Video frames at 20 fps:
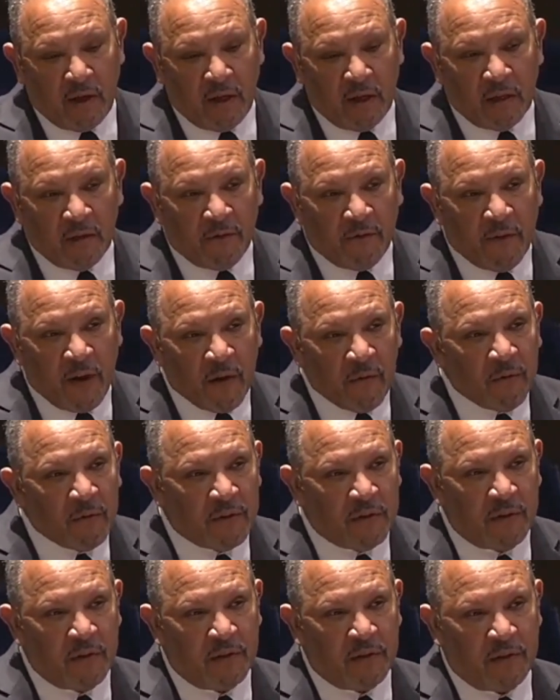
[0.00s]
In the federal
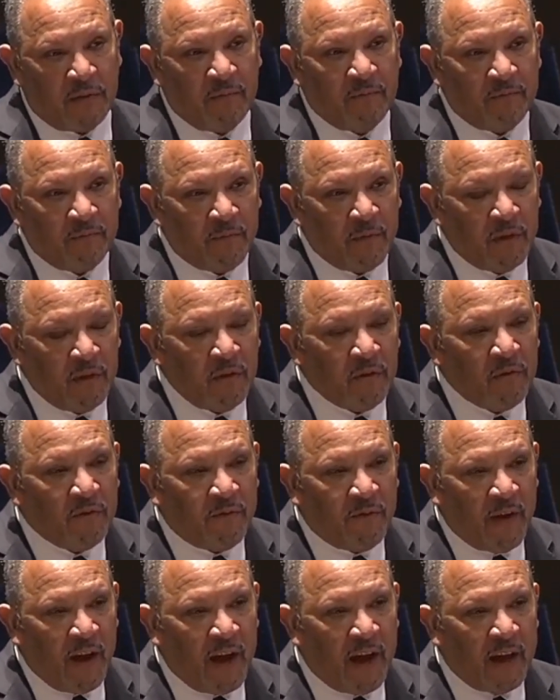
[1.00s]
system, you'll
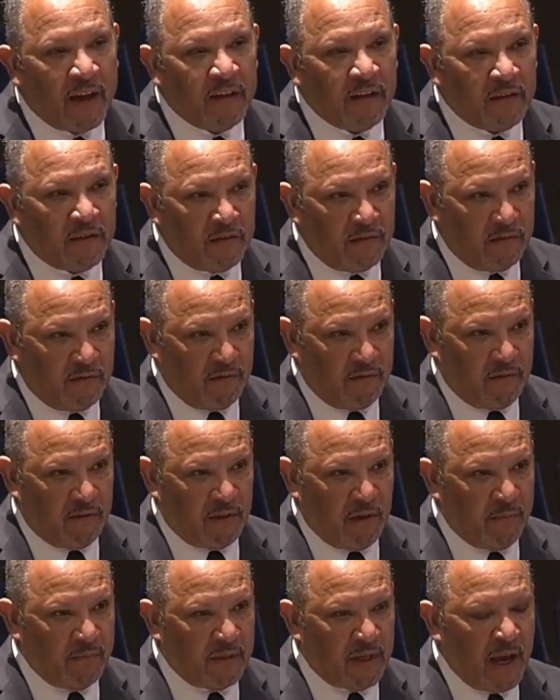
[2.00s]
find
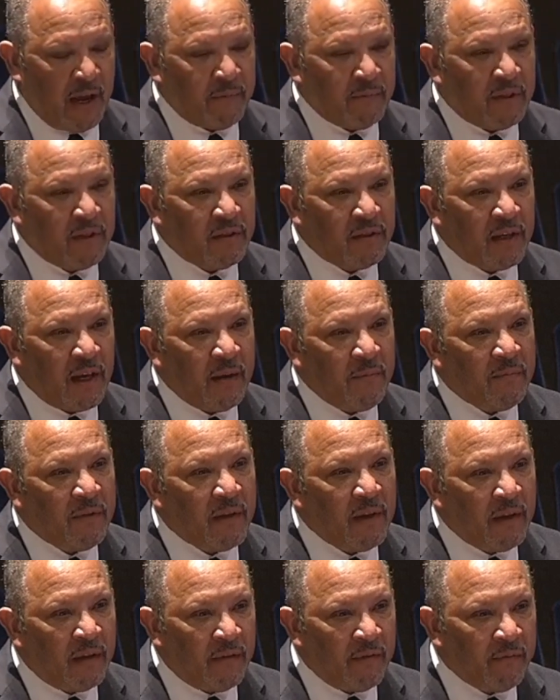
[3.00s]
sometimes the same
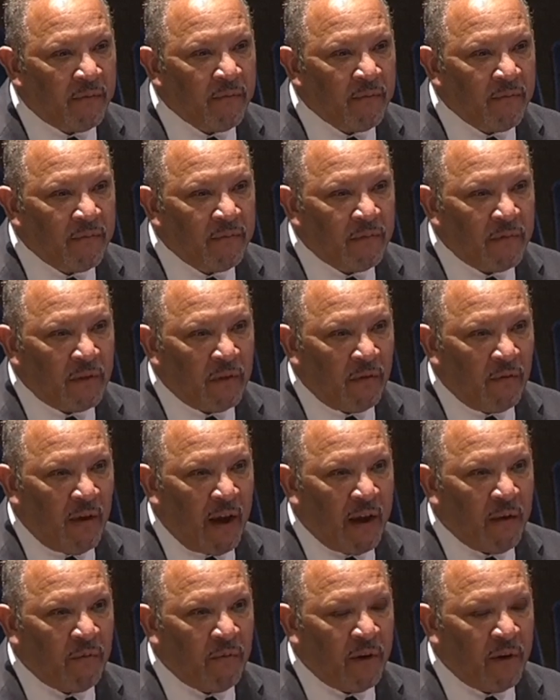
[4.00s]
thing, right?